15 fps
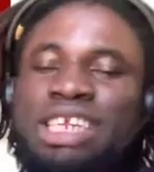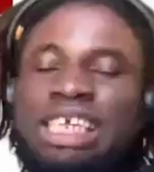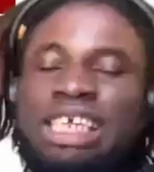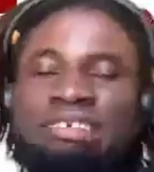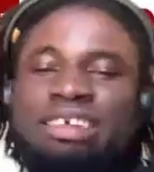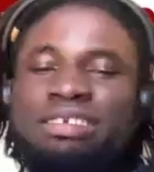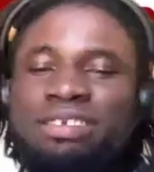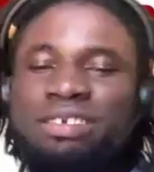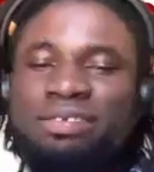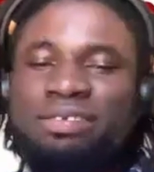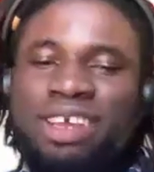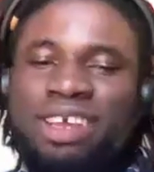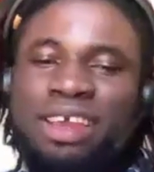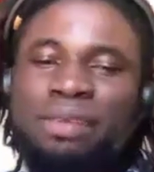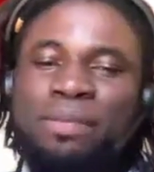in the interest of
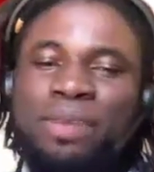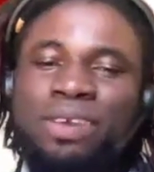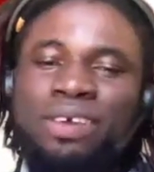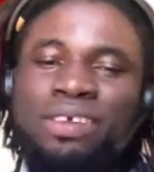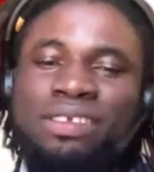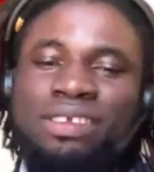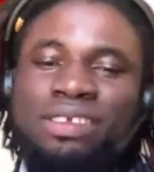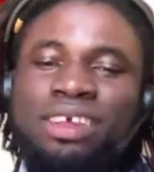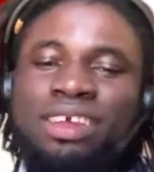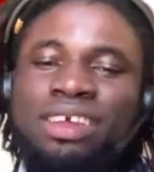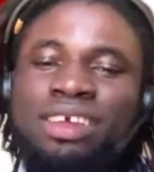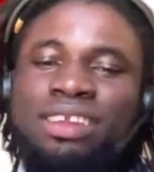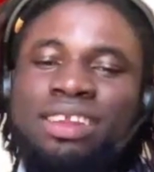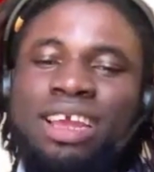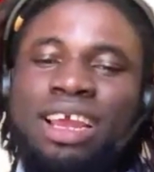time, because
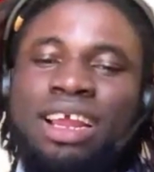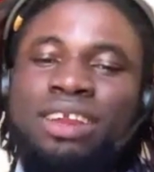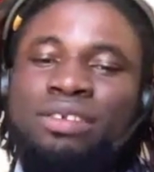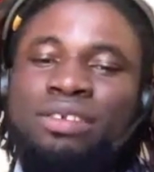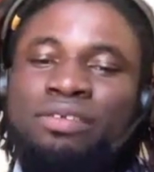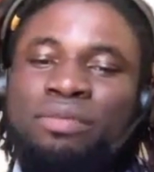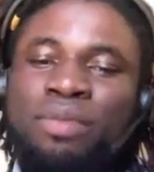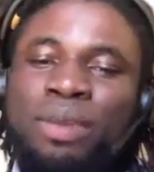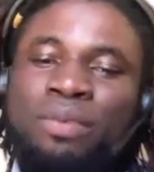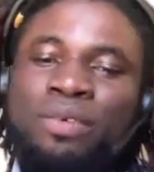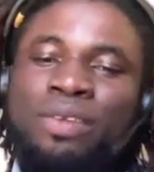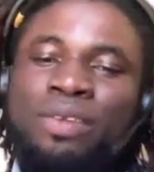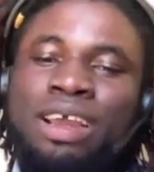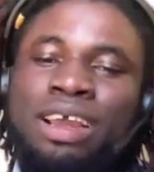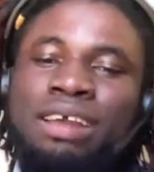there are a lot of
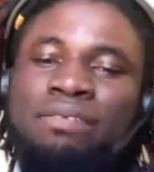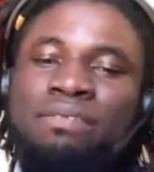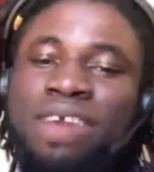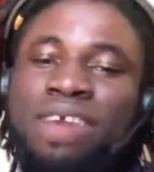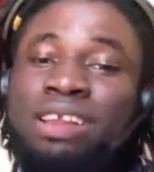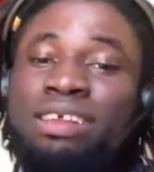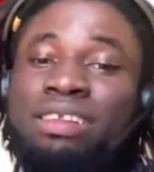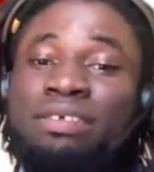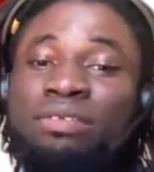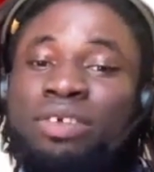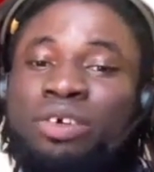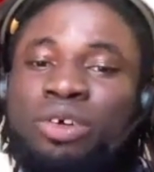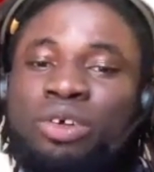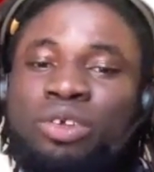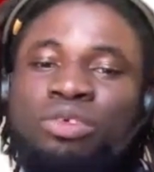people that find it
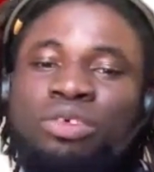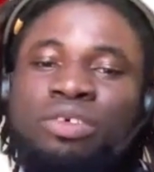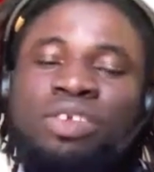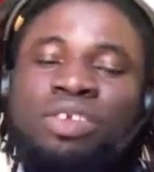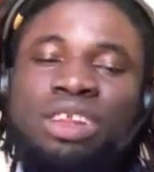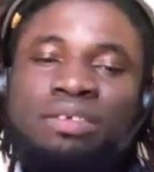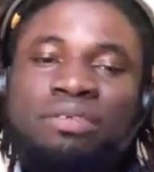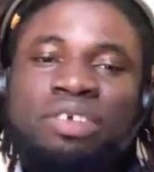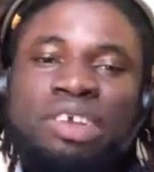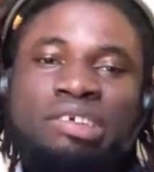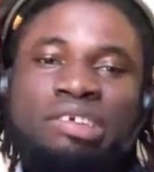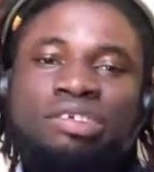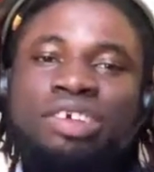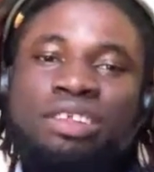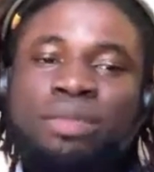difficult to even
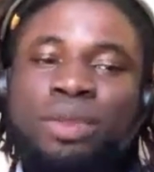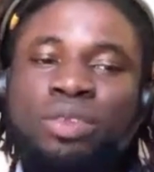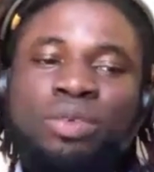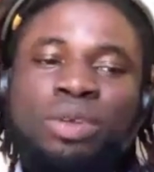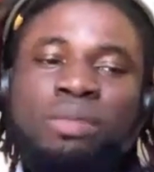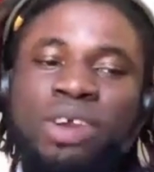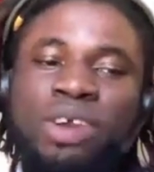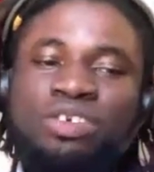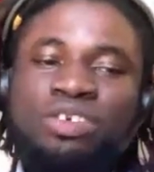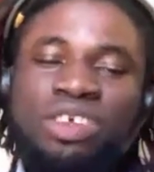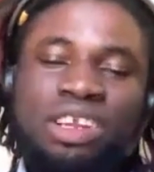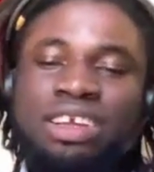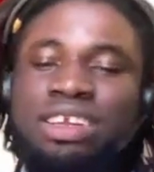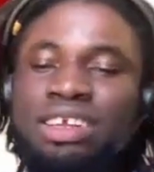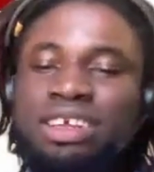differentiate between
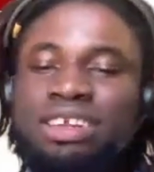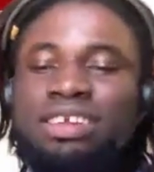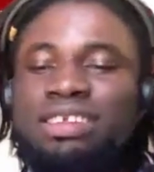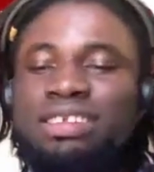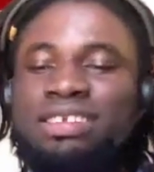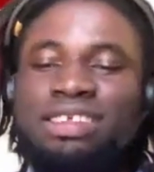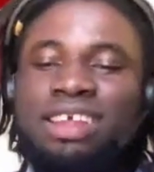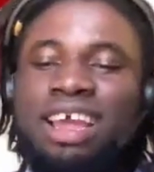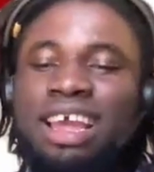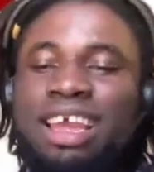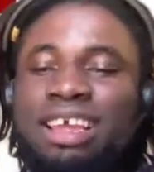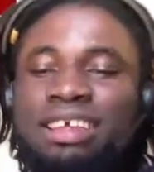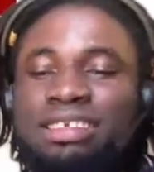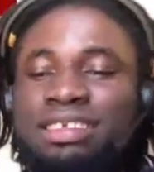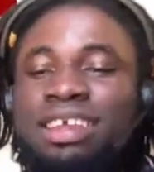machine learning, data
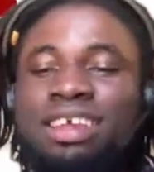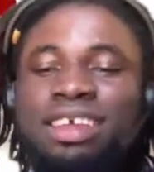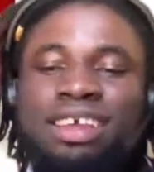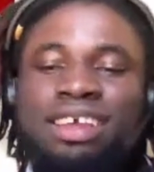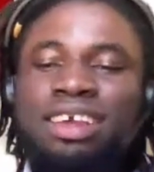science.